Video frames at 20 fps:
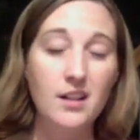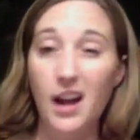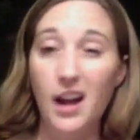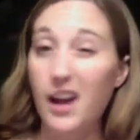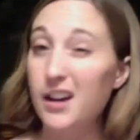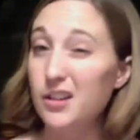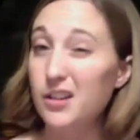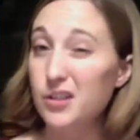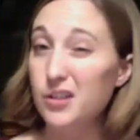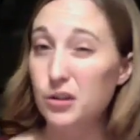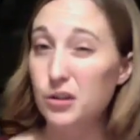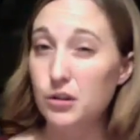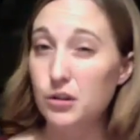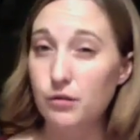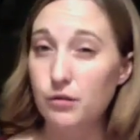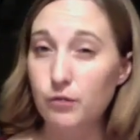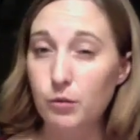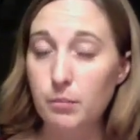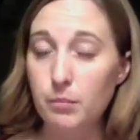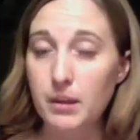I also use it
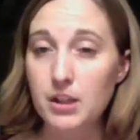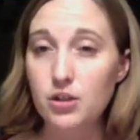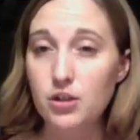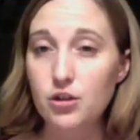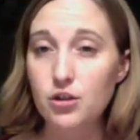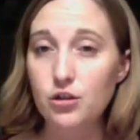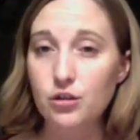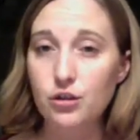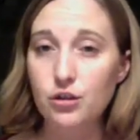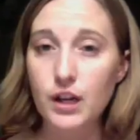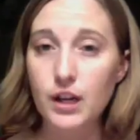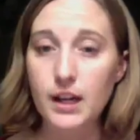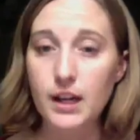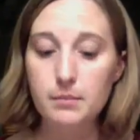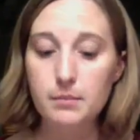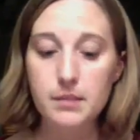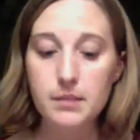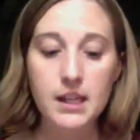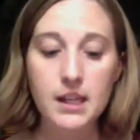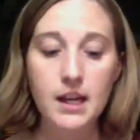for menstrual
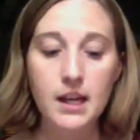cramps,